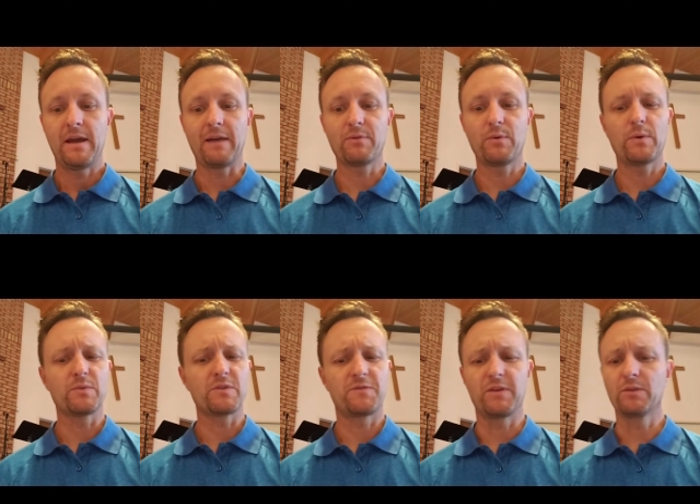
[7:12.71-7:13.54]
Everyone
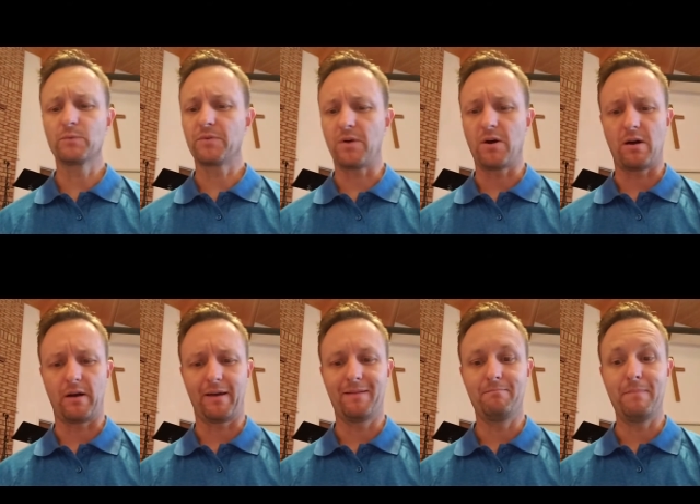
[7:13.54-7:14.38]
was filled with
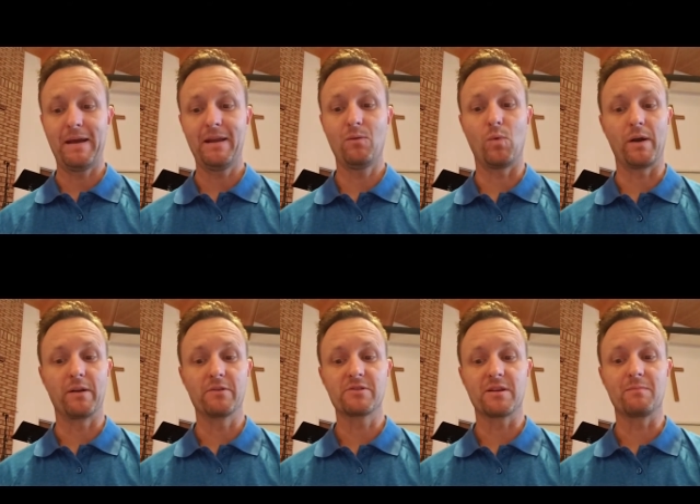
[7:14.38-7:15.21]
awe, and many
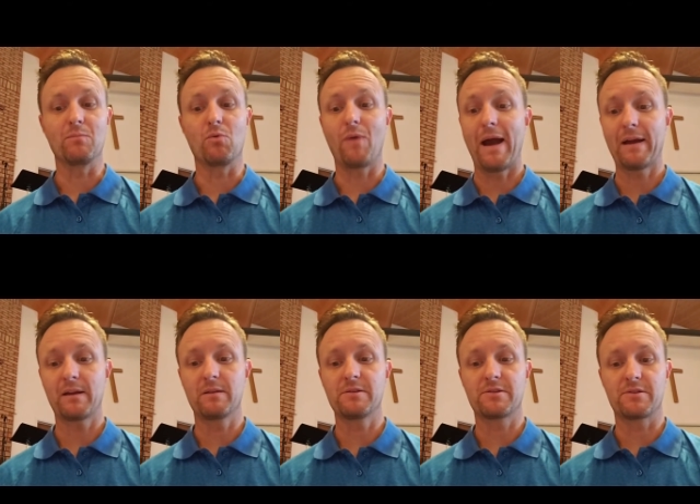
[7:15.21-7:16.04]
wonders and
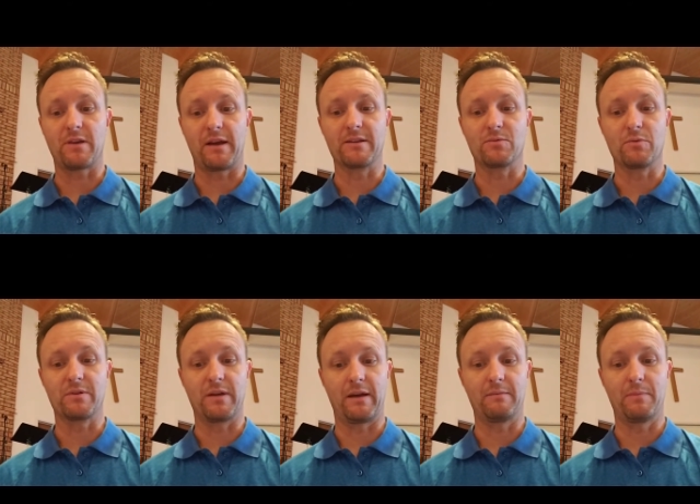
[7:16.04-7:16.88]
miraculous signs were
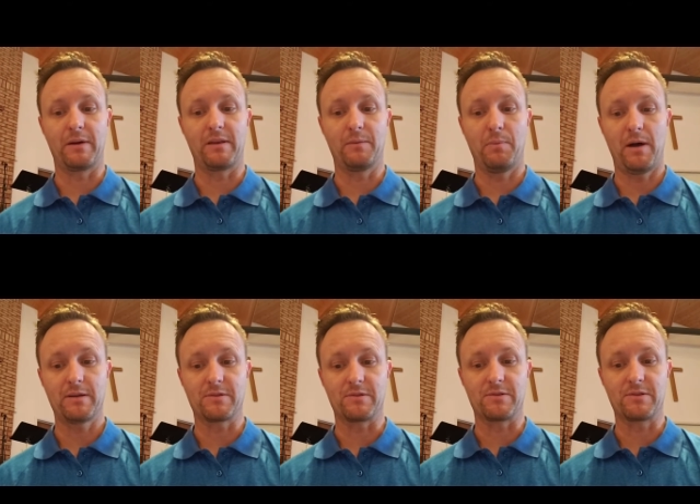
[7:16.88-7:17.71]
done by the
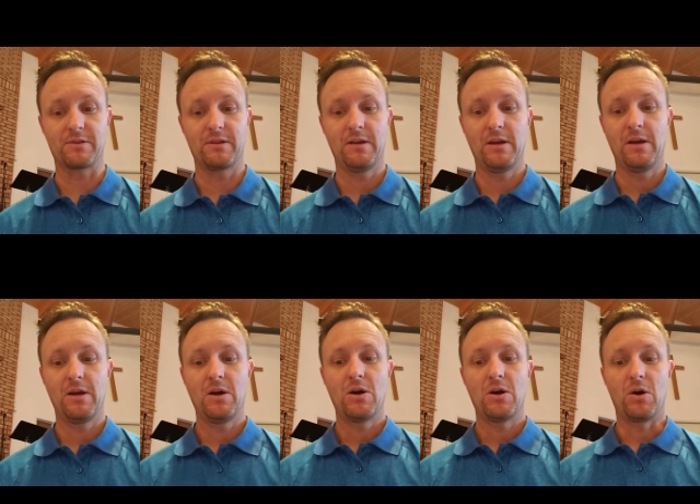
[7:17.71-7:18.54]
apostles.
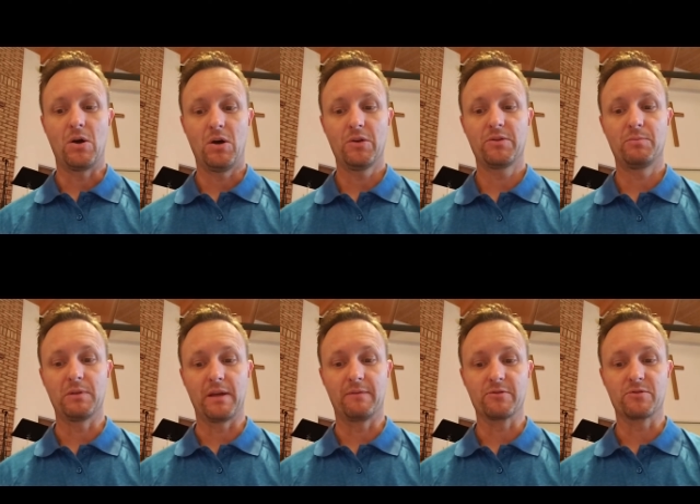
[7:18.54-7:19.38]
All the
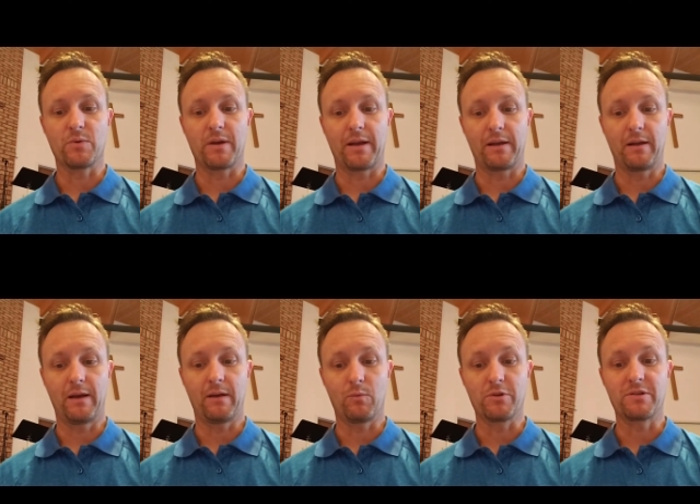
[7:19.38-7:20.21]
believers were,
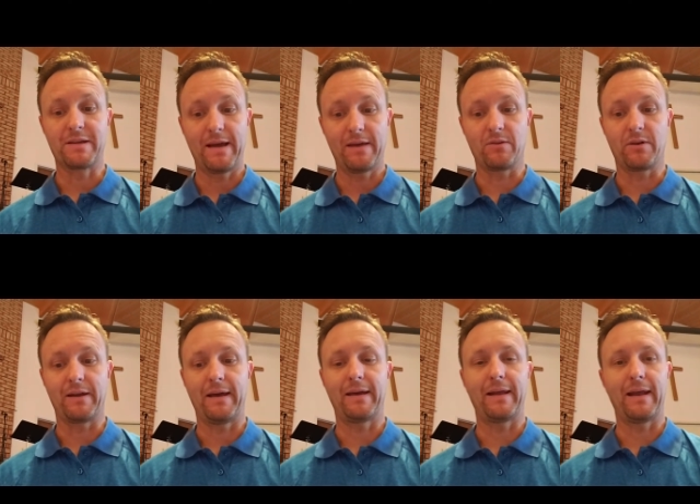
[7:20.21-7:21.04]
uh, were together
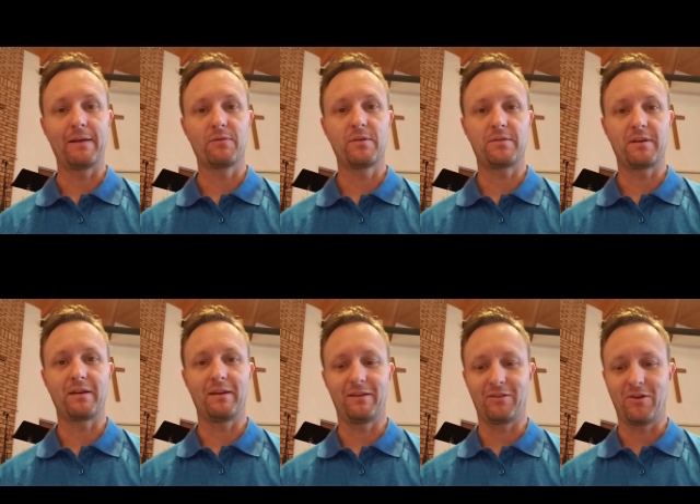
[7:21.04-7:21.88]
and had
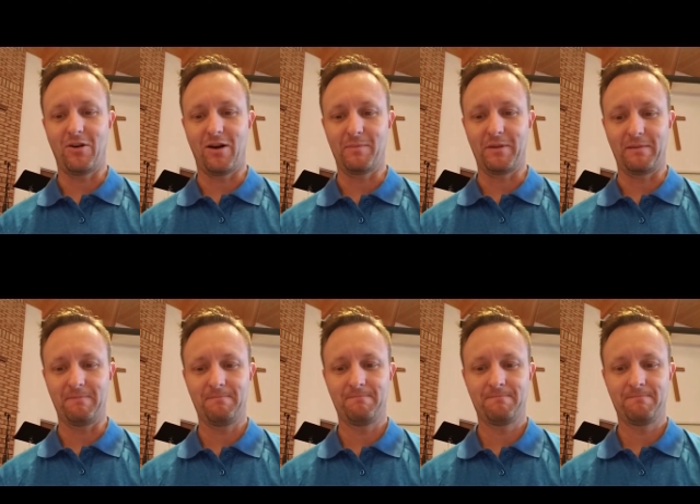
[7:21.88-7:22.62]
everything in common.